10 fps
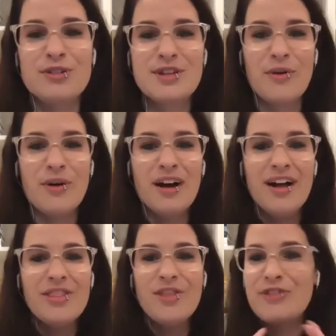So
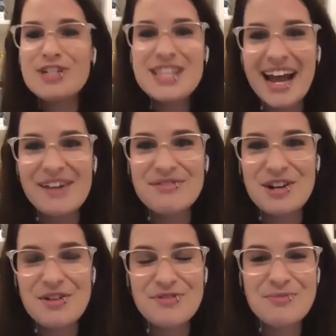the first thing I have to
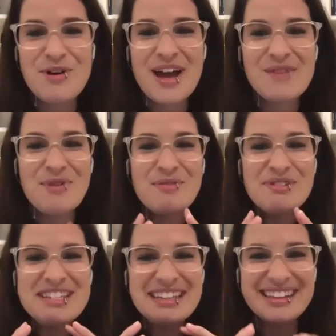know from you, Anne, what
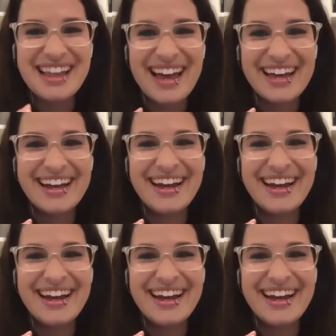was it like